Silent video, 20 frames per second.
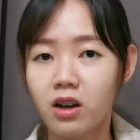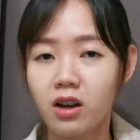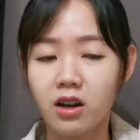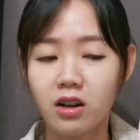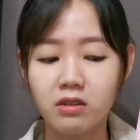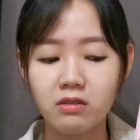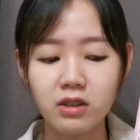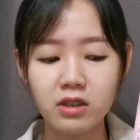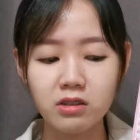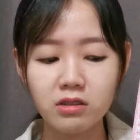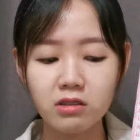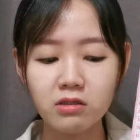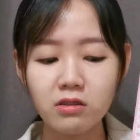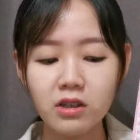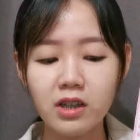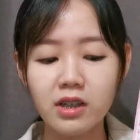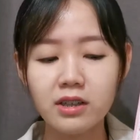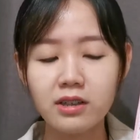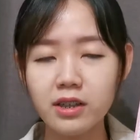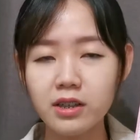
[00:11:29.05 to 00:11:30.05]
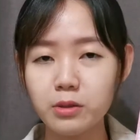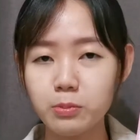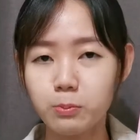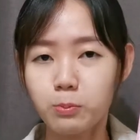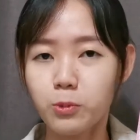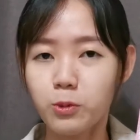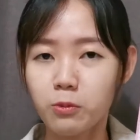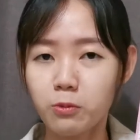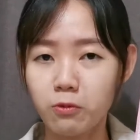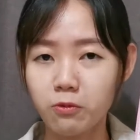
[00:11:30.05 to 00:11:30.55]
Alright, so this
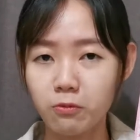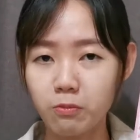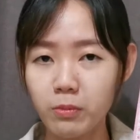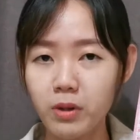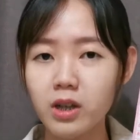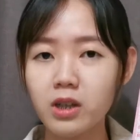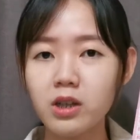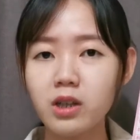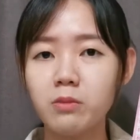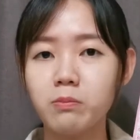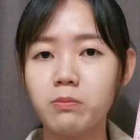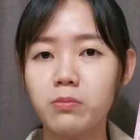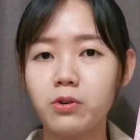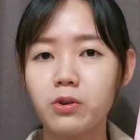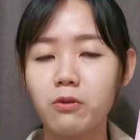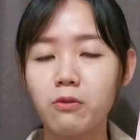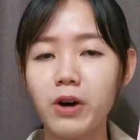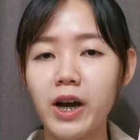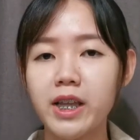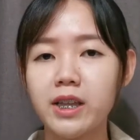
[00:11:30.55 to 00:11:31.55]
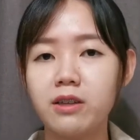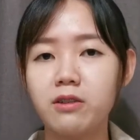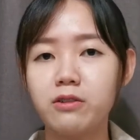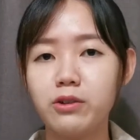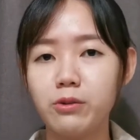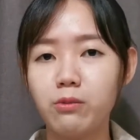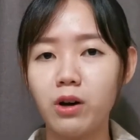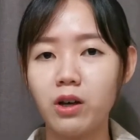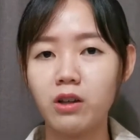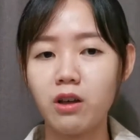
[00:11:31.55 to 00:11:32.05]
movement provide the
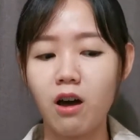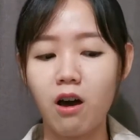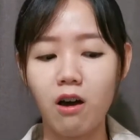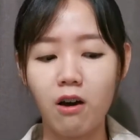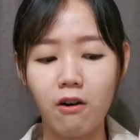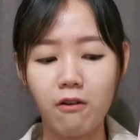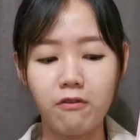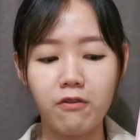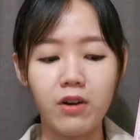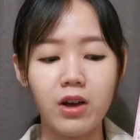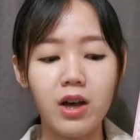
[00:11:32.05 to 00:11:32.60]
reward of